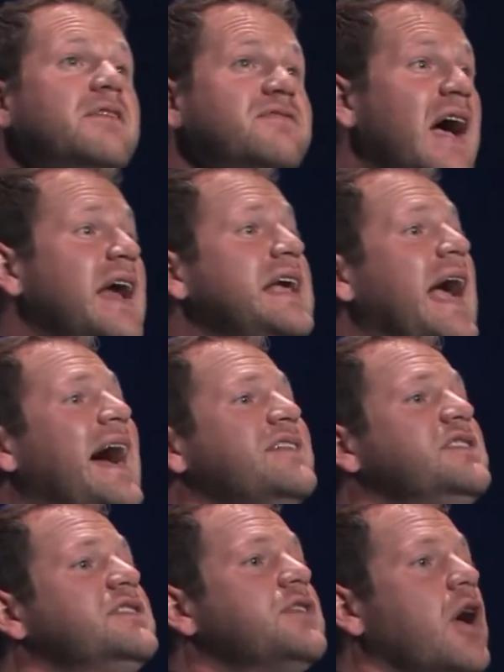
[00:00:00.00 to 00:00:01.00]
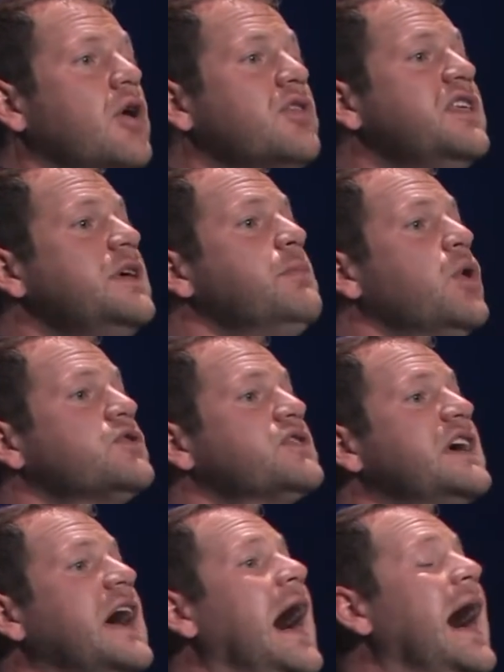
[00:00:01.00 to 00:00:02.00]
fatty acids are the most
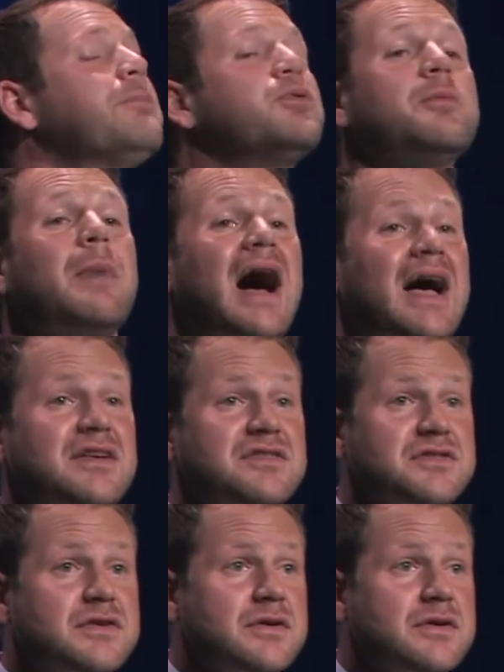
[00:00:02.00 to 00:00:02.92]
compromised